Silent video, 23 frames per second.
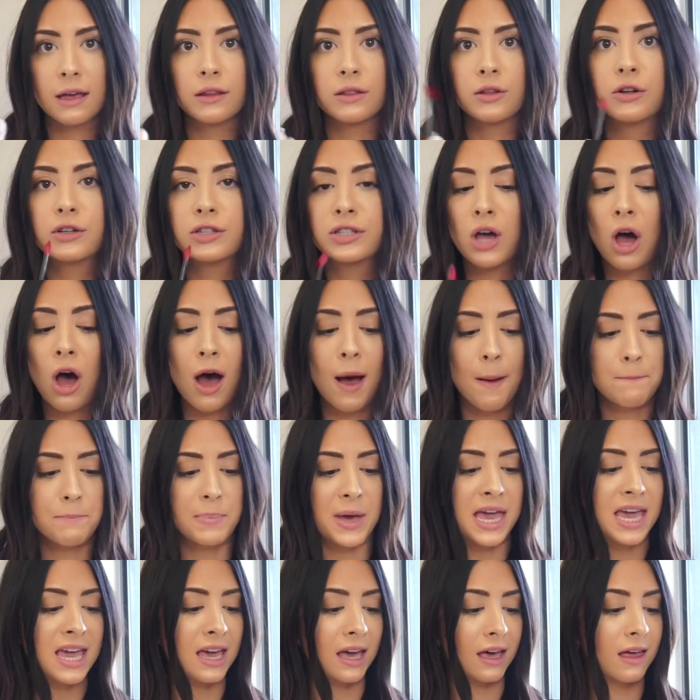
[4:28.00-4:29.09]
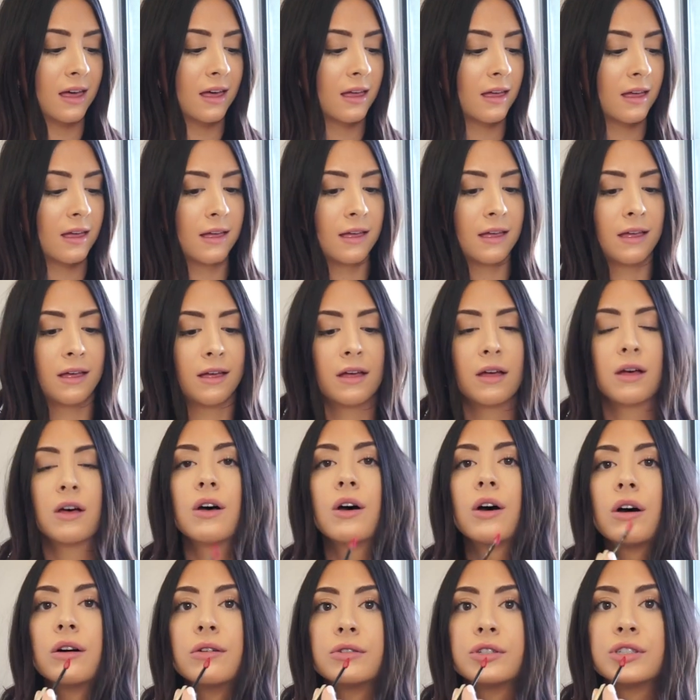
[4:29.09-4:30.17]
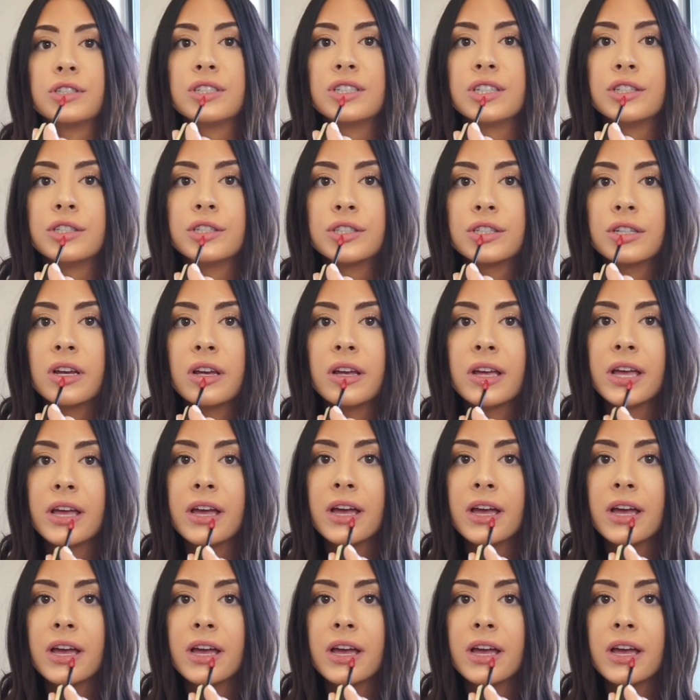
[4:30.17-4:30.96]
Looks hot pink. Oh, sheesh.